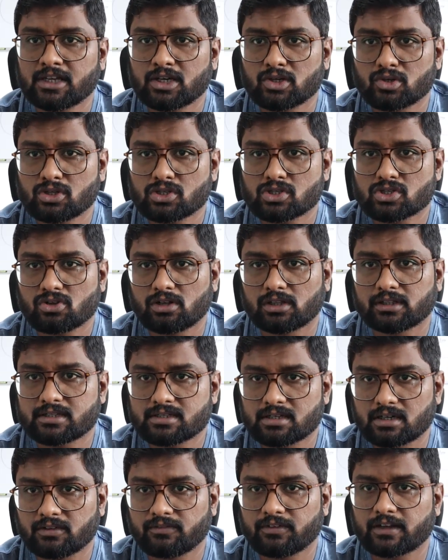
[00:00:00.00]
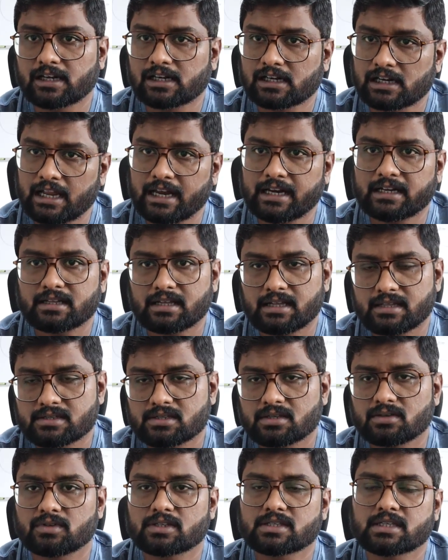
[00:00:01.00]
need to install the certificate, client and
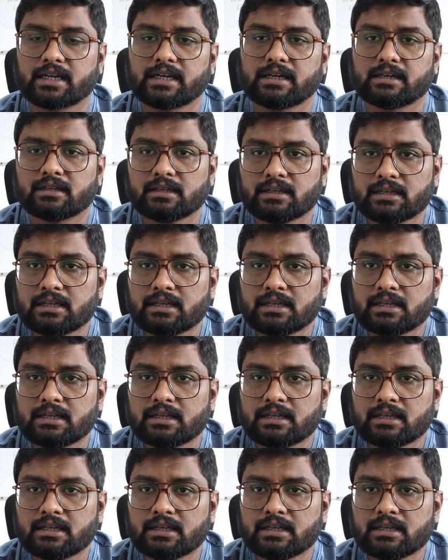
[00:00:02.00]
server side.